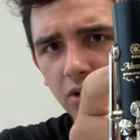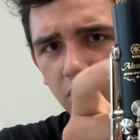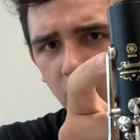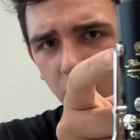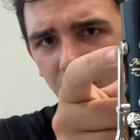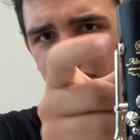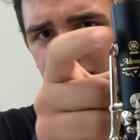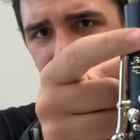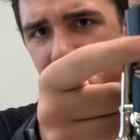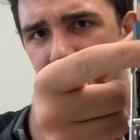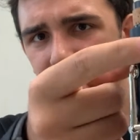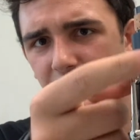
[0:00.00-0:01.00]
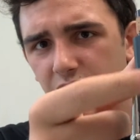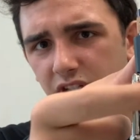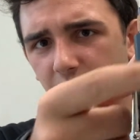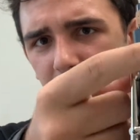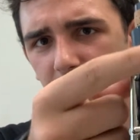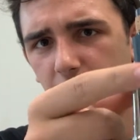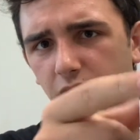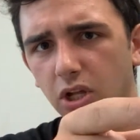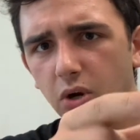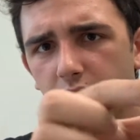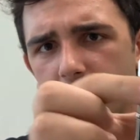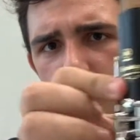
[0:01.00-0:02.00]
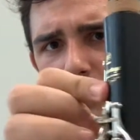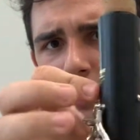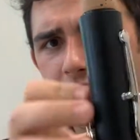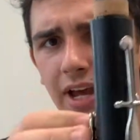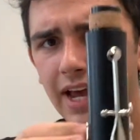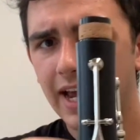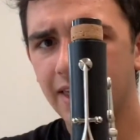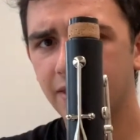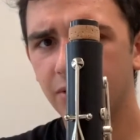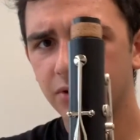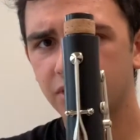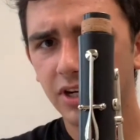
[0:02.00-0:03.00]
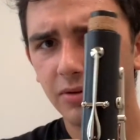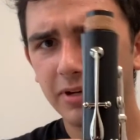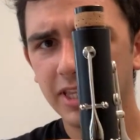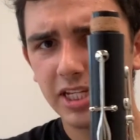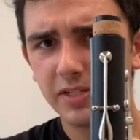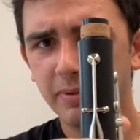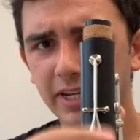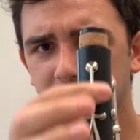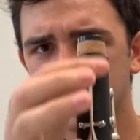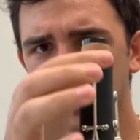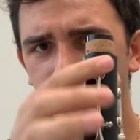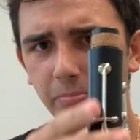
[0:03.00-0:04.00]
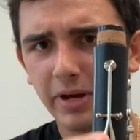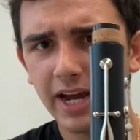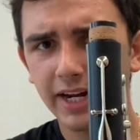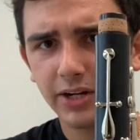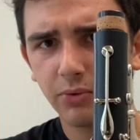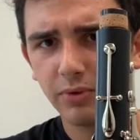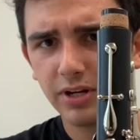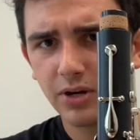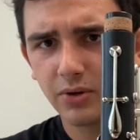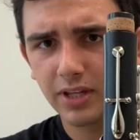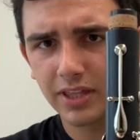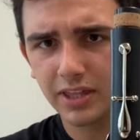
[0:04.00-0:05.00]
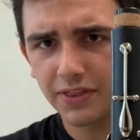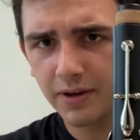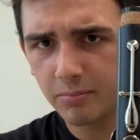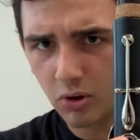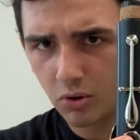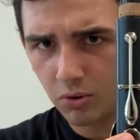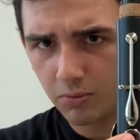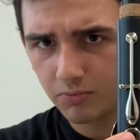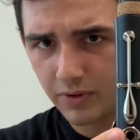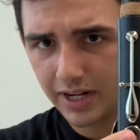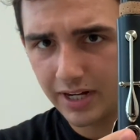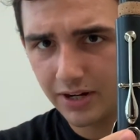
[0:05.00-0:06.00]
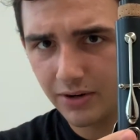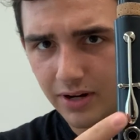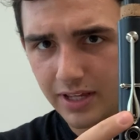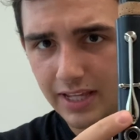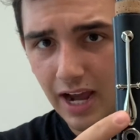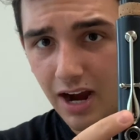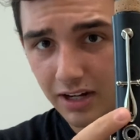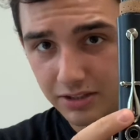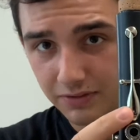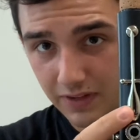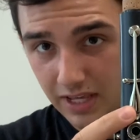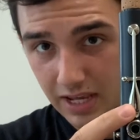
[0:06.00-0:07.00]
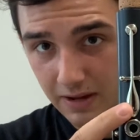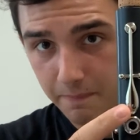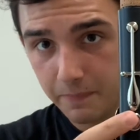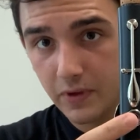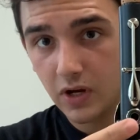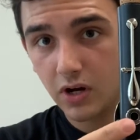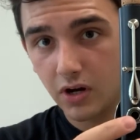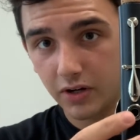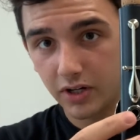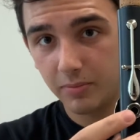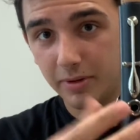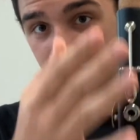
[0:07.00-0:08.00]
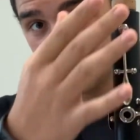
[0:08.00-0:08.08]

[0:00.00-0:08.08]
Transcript: we see that there's going to be a little logo, and there's going to be these pieces on the back. We know that the thumb hole right here and the octave key are going to be at the